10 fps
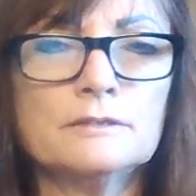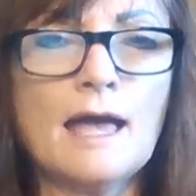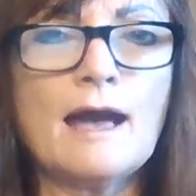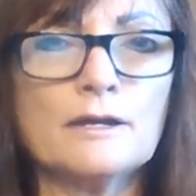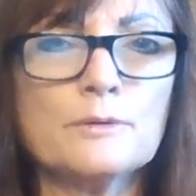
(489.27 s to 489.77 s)

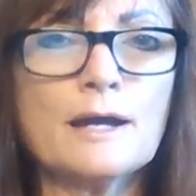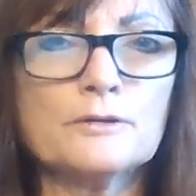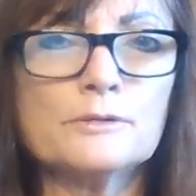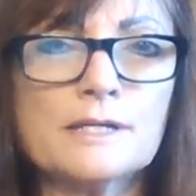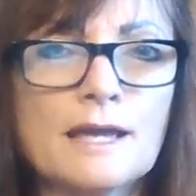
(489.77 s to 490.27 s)
how do I
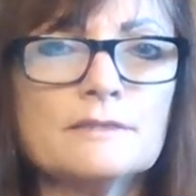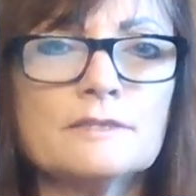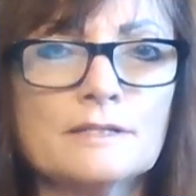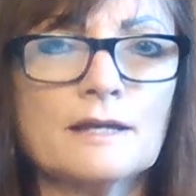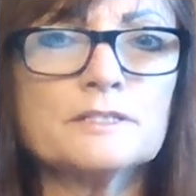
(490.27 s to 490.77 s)
create
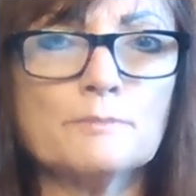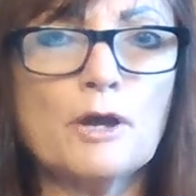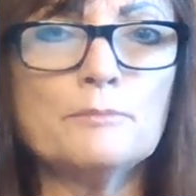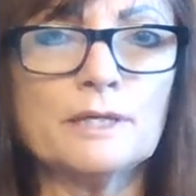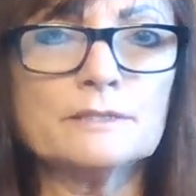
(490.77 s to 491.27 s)
the next
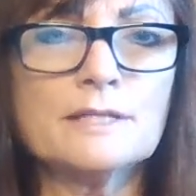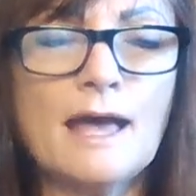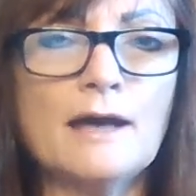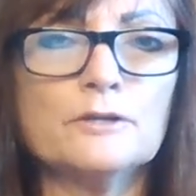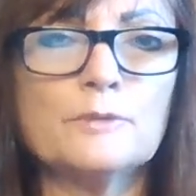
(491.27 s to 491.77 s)
moment?
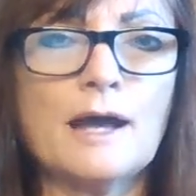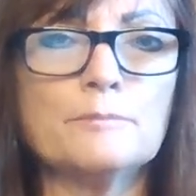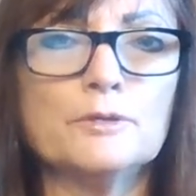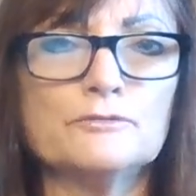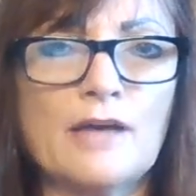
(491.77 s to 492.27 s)
How do I
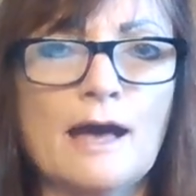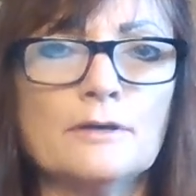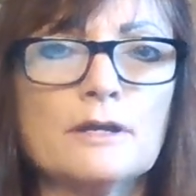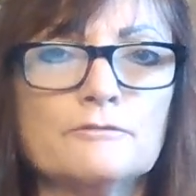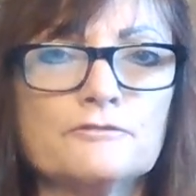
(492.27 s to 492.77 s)
move
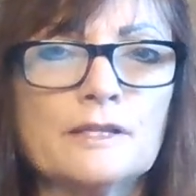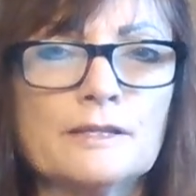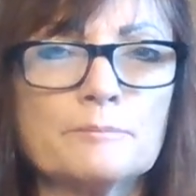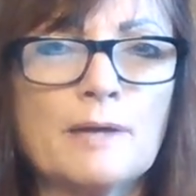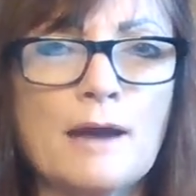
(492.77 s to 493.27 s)
out of
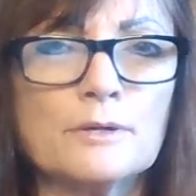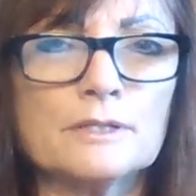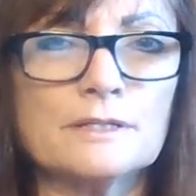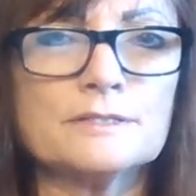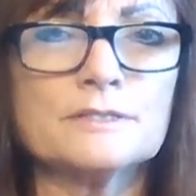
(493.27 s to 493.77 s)
feeling
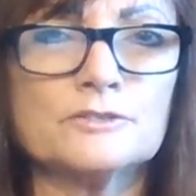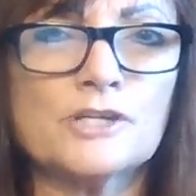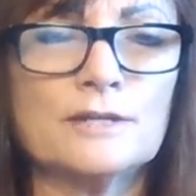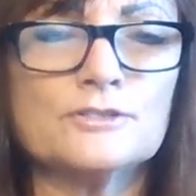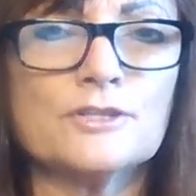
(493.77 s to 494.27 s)
powerless to
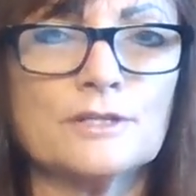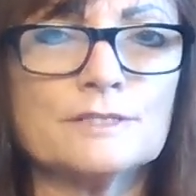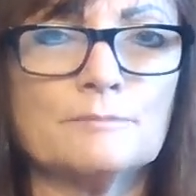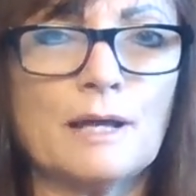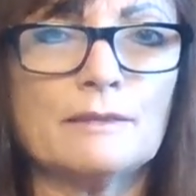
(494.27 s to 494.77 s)
change
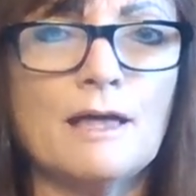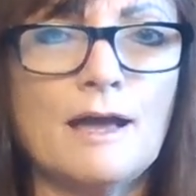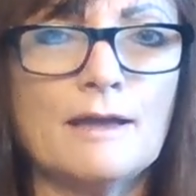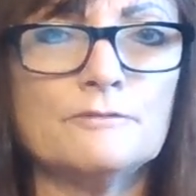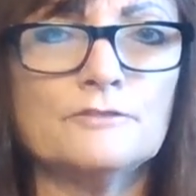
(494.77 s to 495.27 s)
things in my
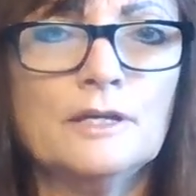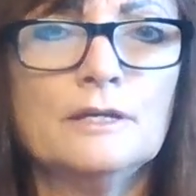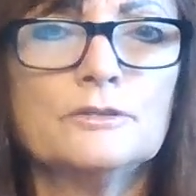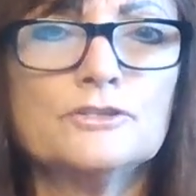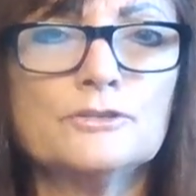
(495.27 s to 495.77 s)
life
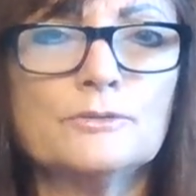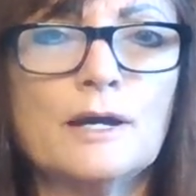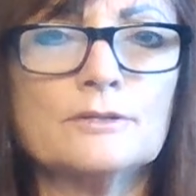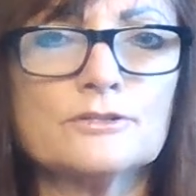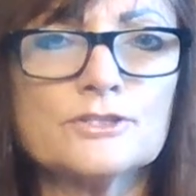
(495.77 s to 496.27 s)
to
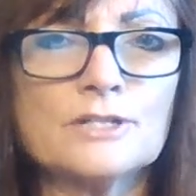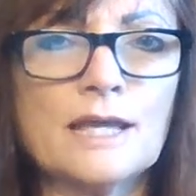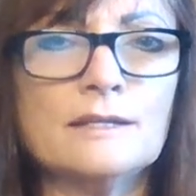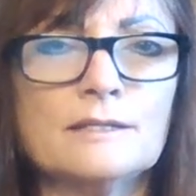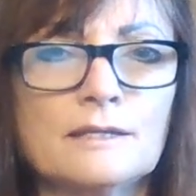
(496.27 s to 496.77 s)

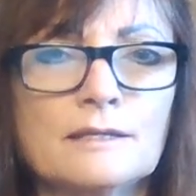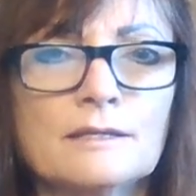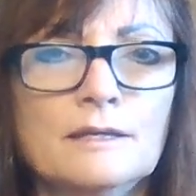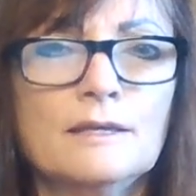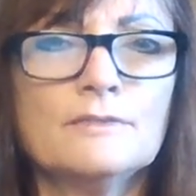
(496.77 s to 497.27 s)

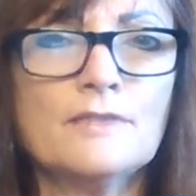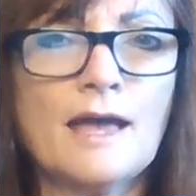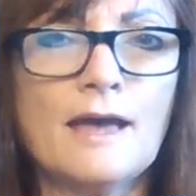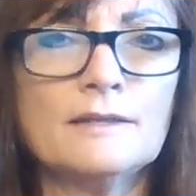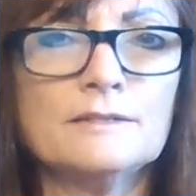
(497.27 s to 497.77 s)
understanding
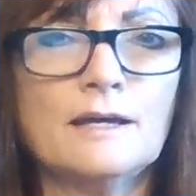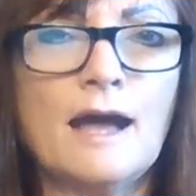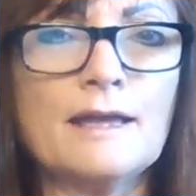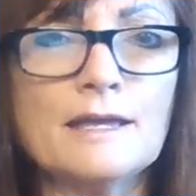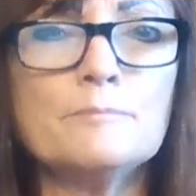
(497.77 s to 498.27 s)
that
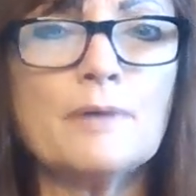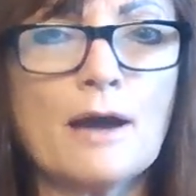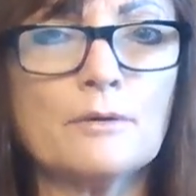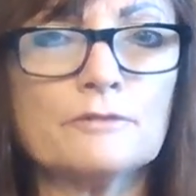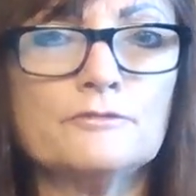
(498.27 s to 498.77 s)
I am
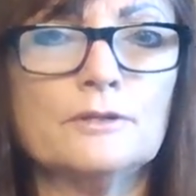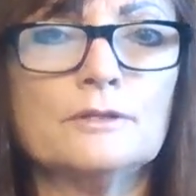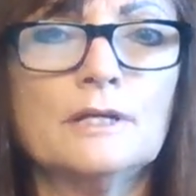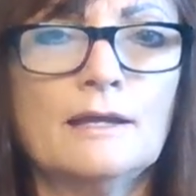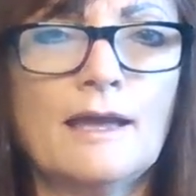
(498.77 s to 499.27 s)

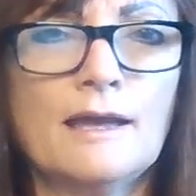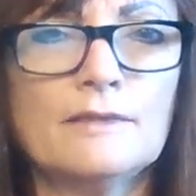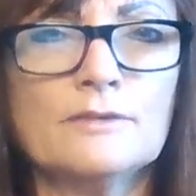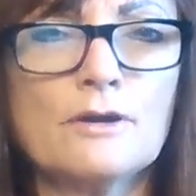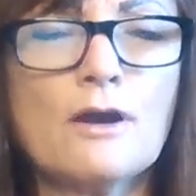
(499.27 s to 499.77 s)
powerful
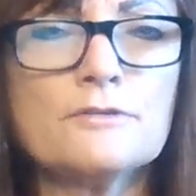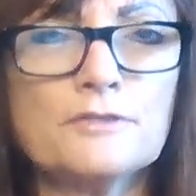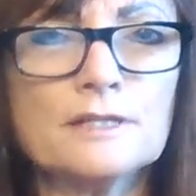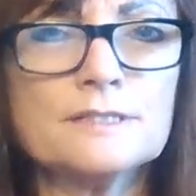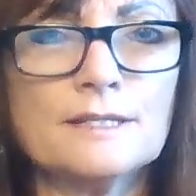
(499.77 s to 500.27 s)
and there are
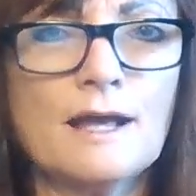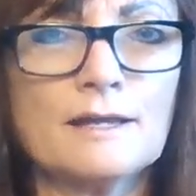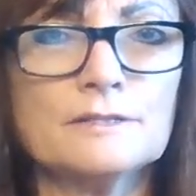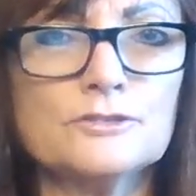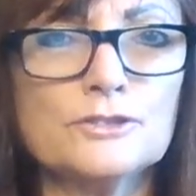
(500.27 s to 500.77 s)
things that
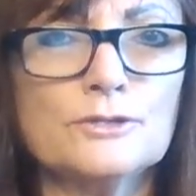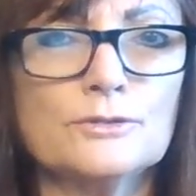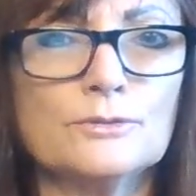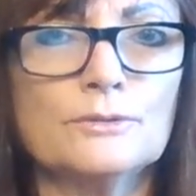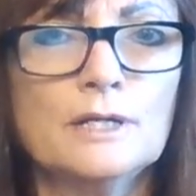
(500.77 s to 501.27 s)
I can
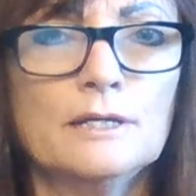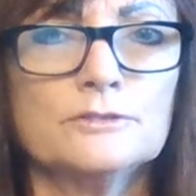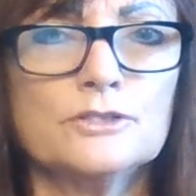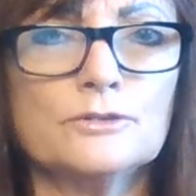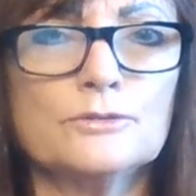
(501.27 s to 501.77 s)
do
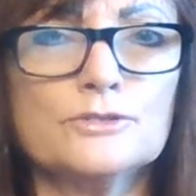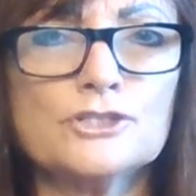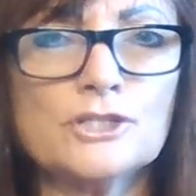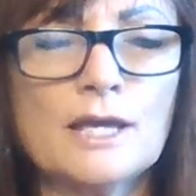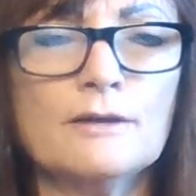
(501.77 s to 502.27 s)
to
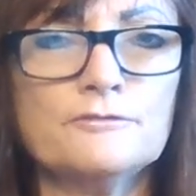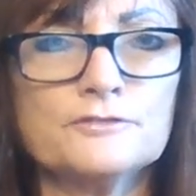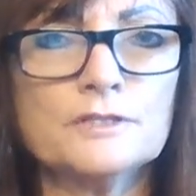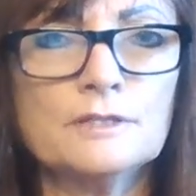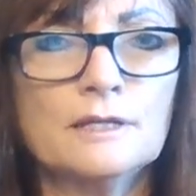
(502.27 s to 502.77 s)

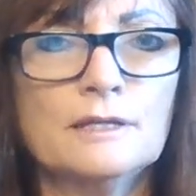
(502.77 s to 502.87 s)
shift